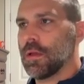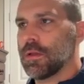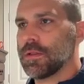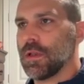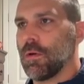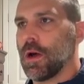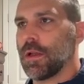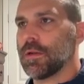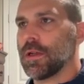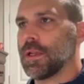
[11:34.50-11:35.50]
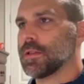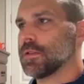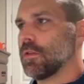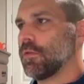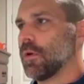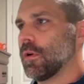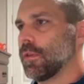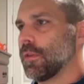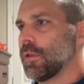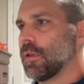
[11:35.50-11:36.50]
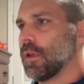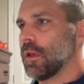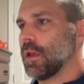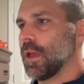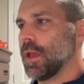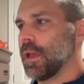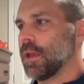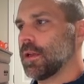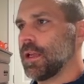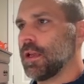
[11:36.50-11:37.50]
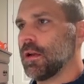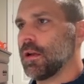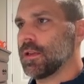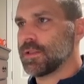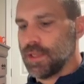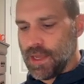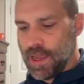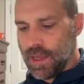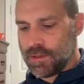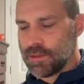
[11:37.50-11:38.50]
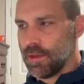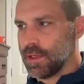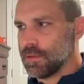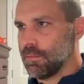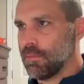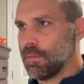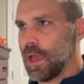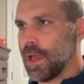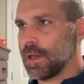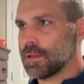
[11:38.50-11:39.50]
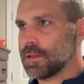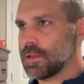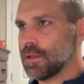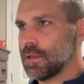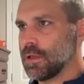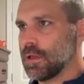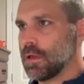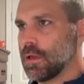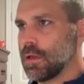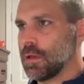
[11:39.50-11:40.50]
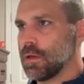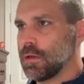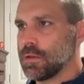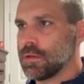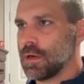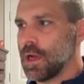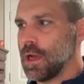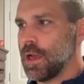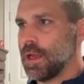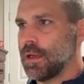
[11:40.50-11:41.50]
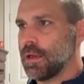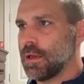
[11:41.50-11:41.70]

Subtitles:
So on and so forth. And here is the ad, so that's max try.